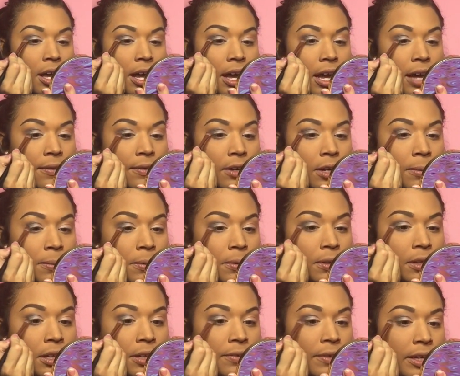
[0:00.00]
I have a
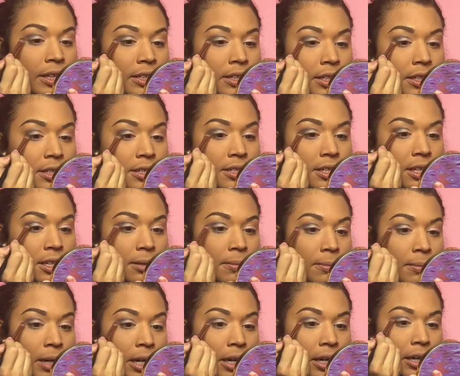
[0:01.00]
couple of ideas
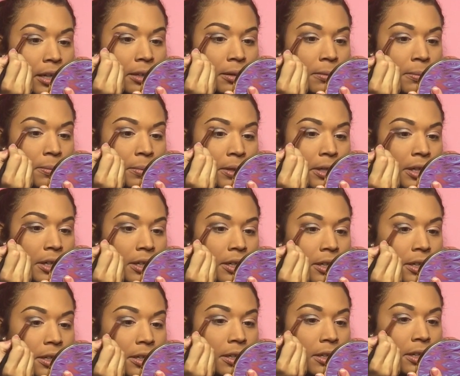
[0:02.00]
in mind, but
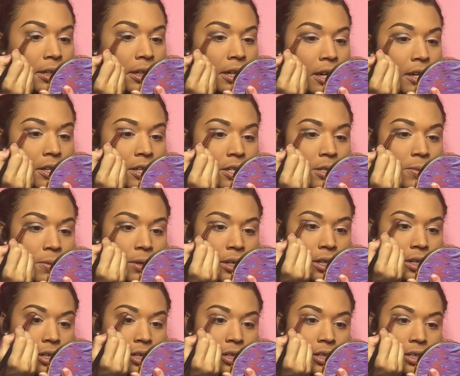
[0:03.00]
I just
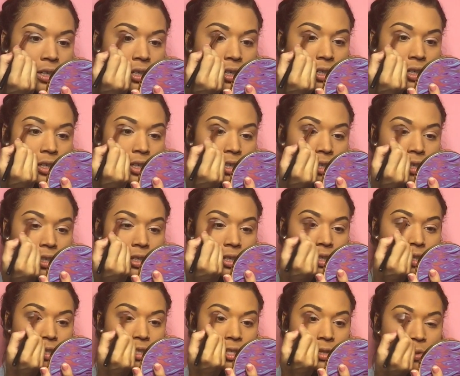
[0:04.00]
wanna
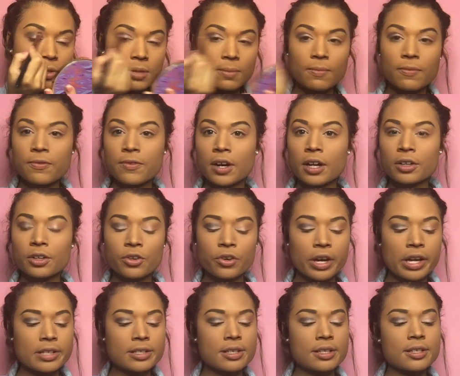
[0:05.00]
do some fun,
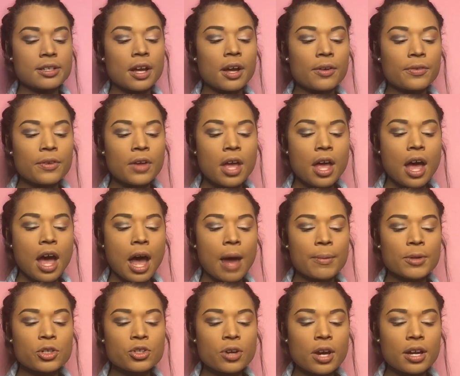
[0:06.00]
crazy stuff. I've
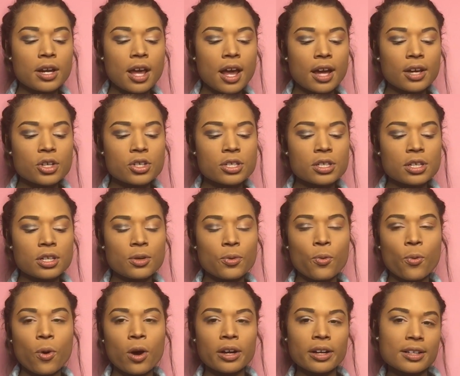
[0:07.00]
been trying to actually
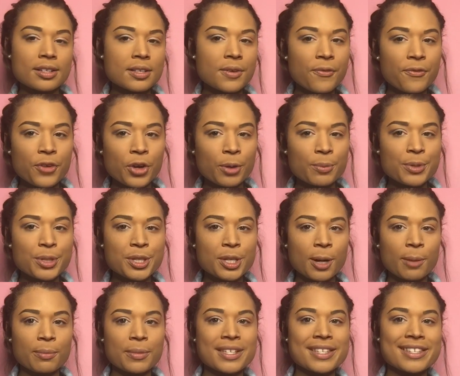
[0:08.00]
wanting to film
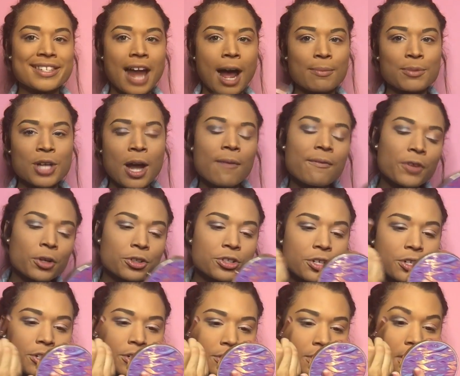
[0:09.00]
some Snapchat
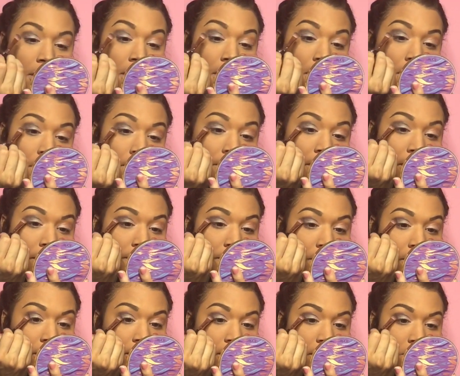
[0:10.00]
filters, but I
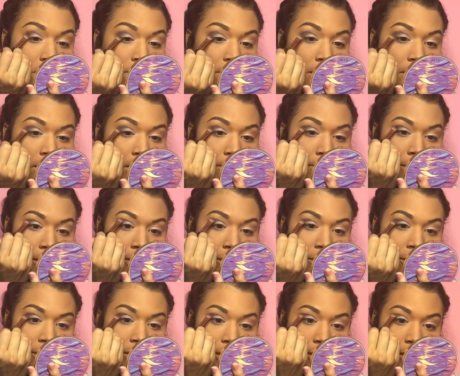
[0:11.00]
feel like that's already like been
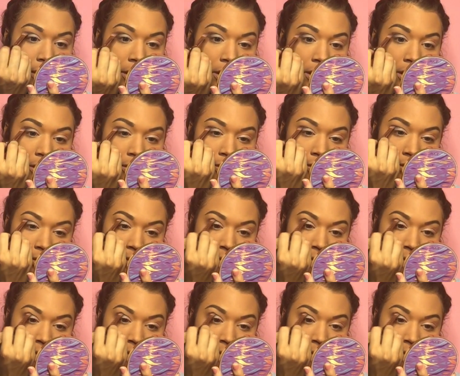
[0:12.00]
there, done that.